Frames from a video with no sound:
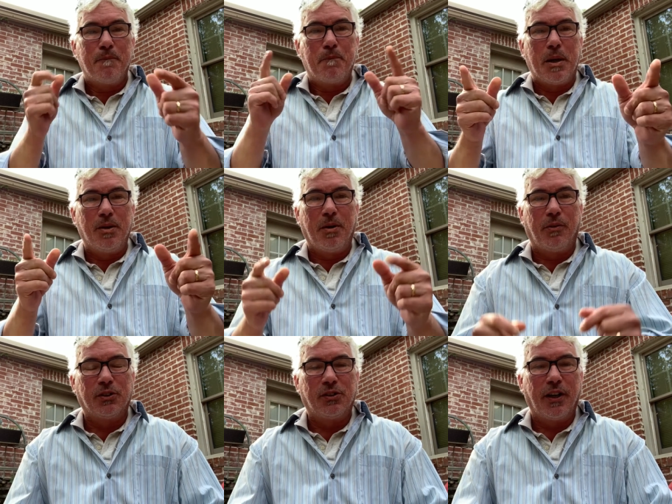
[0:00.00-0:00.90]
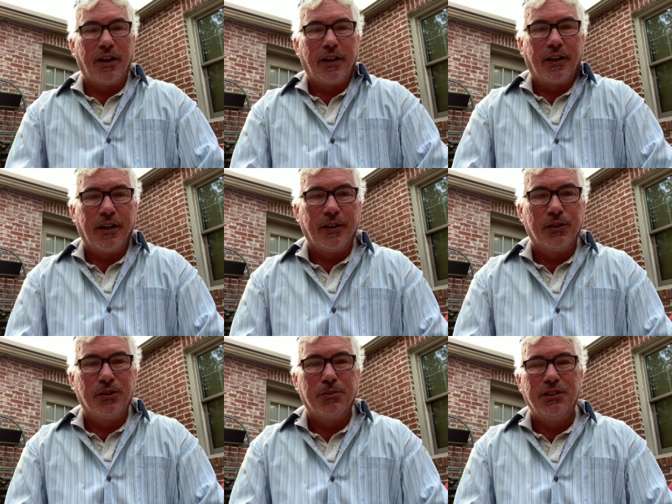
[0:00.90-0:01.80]
Boom, I was ready to
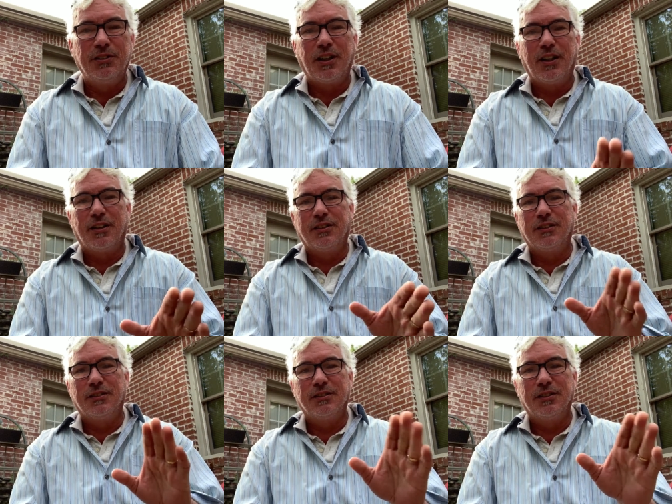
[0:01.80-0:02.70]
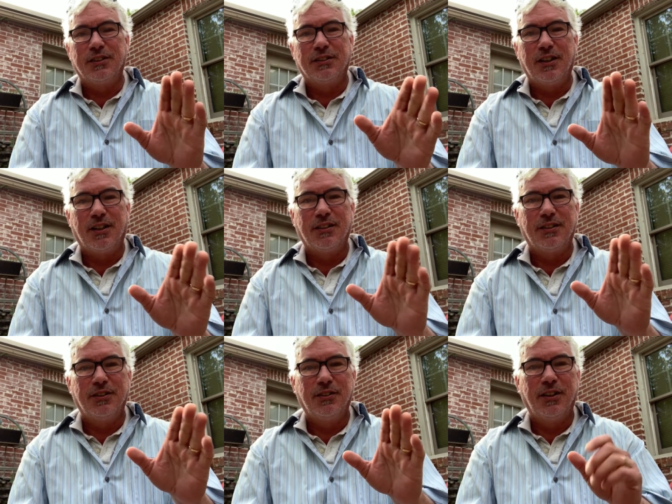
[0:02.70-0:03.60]
go. Moon calendar says not to
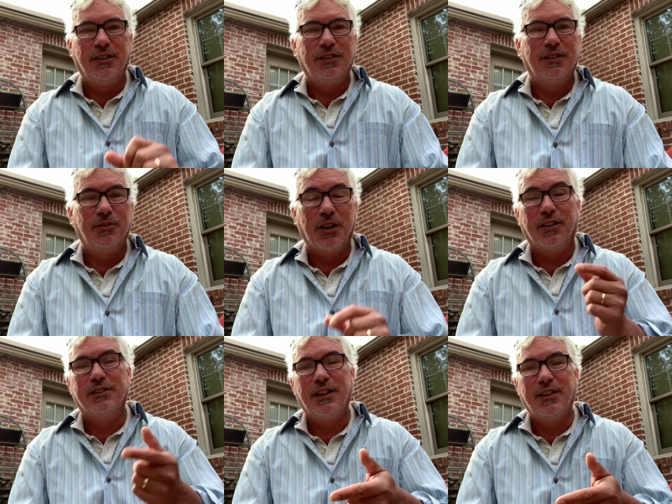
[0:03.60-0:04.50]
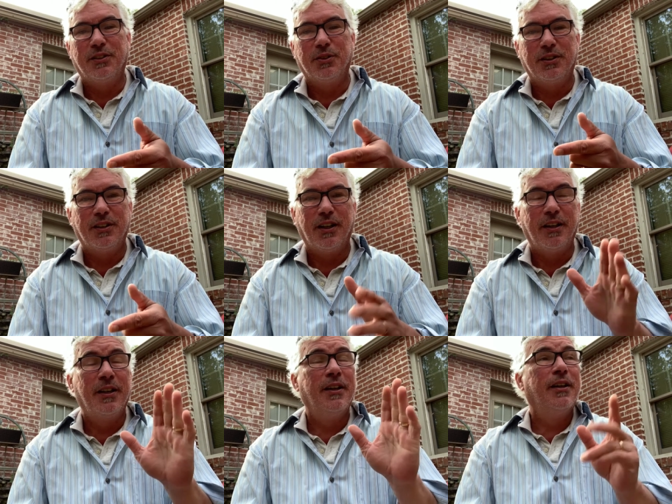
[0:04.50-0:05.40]
do it. Well, it said to do it today.
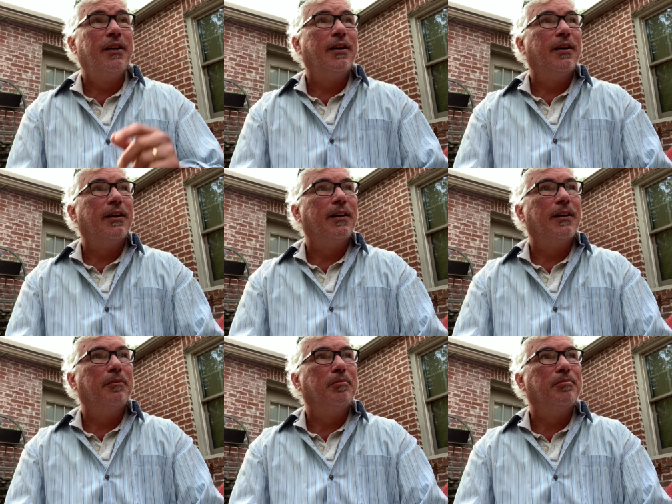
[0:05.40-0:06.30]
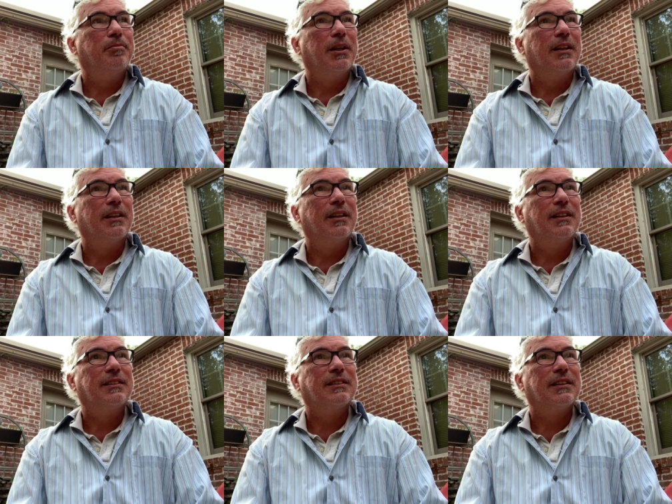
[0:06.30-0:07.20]
Um, but it
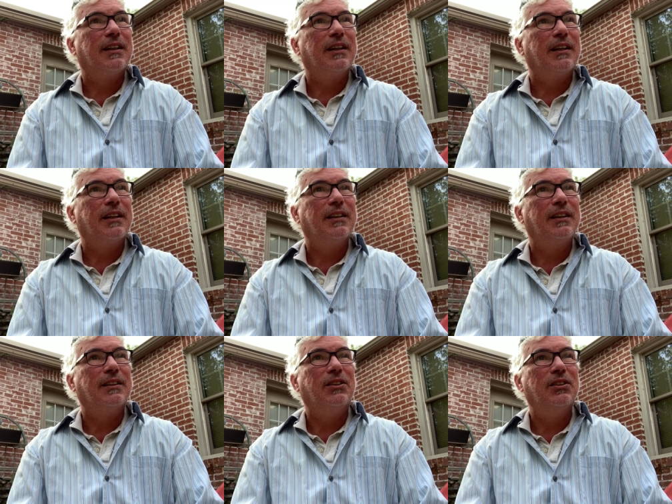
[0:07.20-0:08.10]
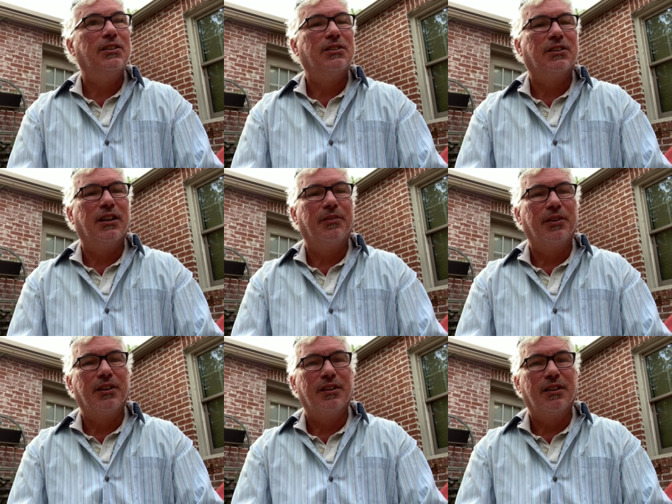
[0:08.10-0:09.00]
looks like, I think Tuesday, I'm
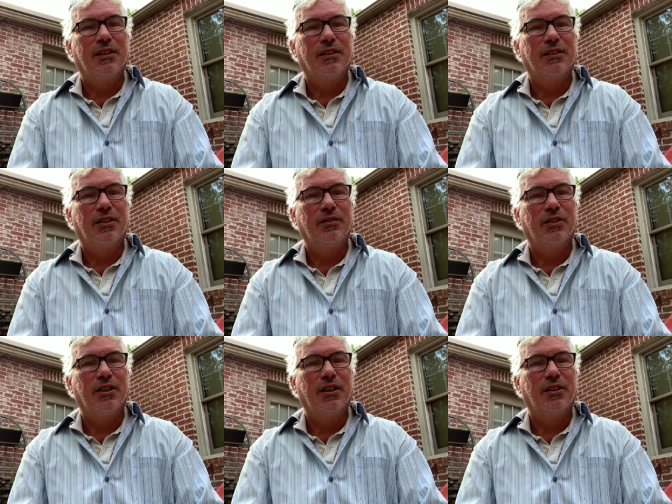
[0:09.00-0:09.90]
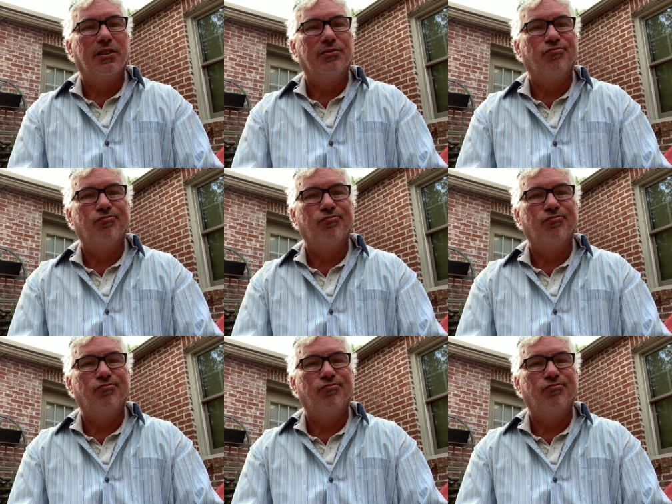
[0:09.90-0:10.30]
getting another overnighter.